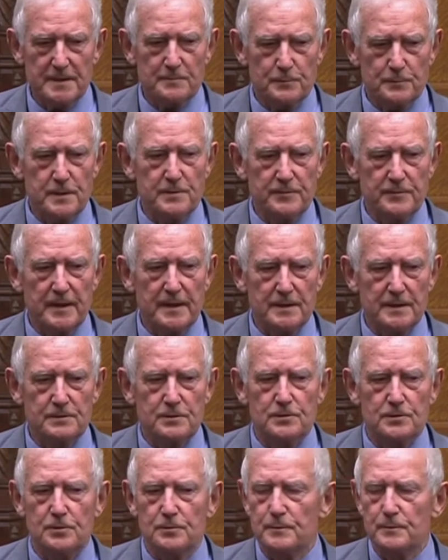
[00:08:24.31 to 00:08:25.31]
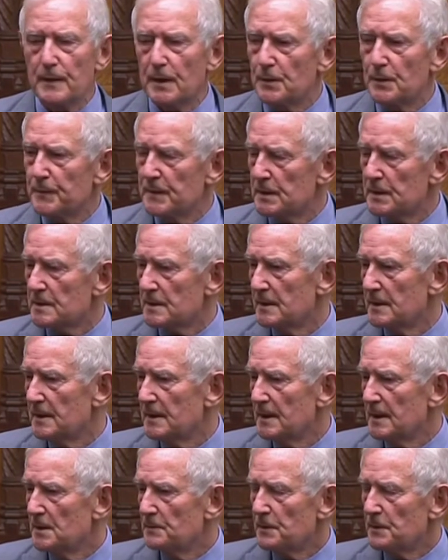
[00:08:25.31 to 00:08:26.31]
We've had good moments,
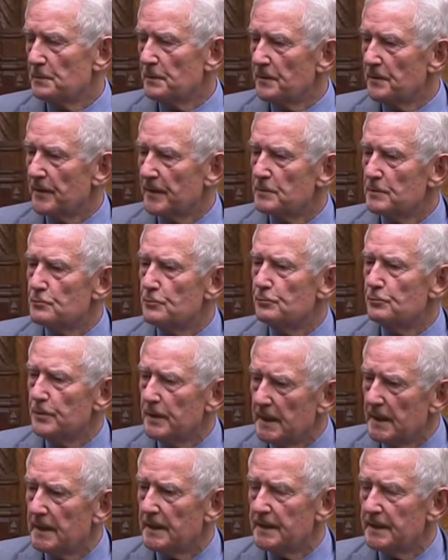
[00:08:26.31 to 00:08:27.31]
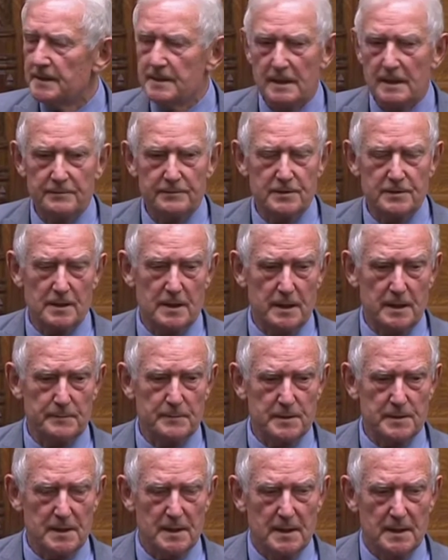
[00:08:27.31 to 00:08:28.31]
but we've had really tough
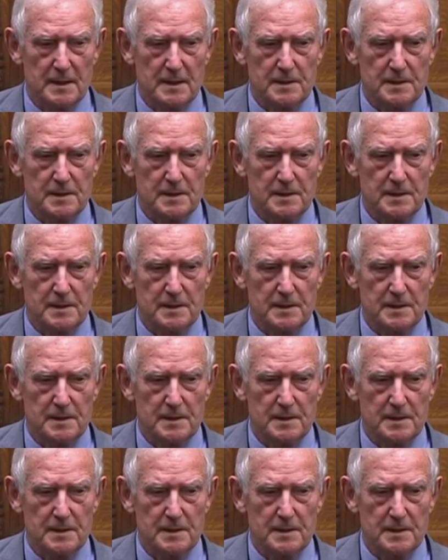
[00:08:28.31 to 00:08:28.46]
times.